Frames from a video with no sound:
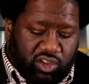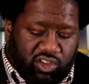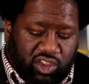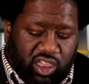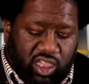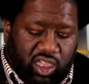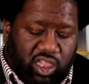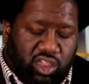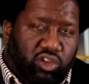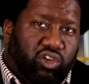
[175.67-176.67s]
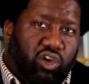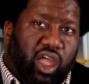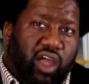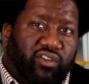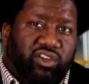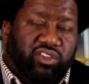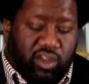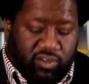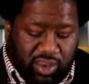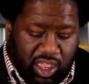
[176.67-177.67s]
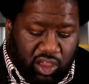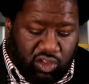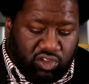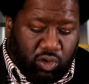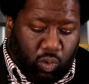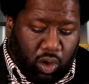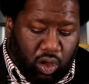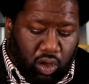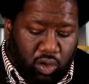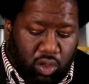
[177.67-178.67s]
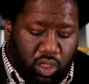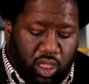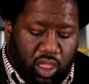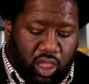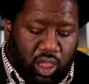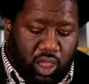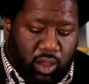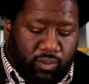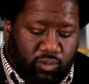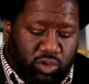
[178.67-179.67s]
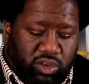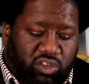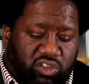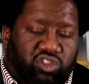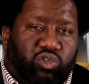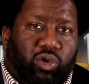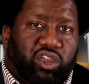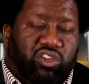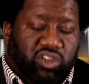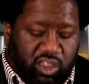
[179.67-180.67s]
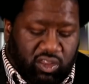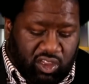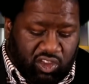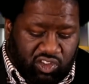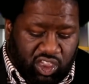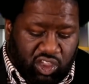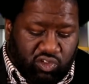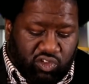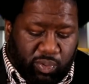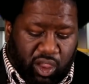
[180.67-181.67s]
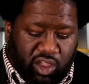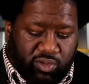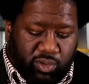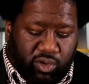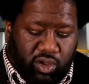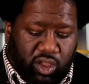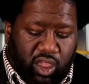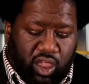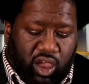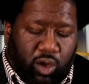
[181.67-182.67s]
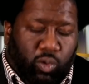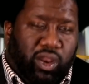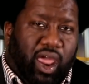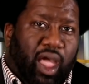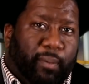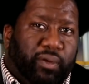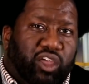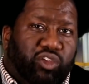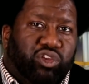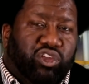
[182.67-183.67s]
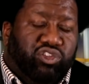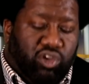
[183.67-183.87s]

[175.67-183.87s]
She, you know, is going to have herself nailed to the wall with this situation. They said she is responsible what happened. That's what the